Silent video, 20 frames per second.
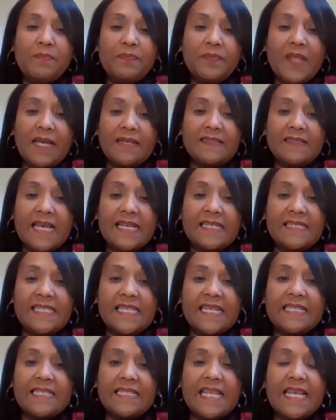as I
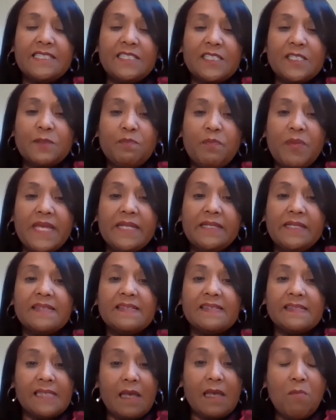said, it's been
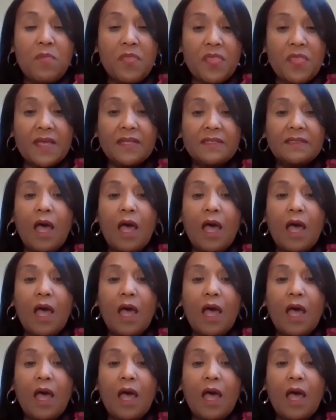something